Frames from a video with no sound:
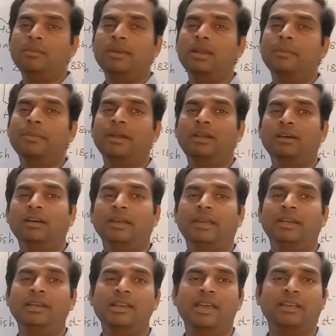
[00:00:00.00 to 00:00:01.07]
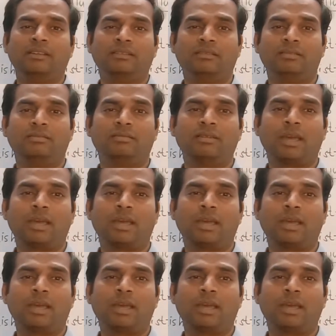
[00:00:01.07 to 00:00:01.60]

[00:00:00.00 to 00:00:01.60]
millimeter in length,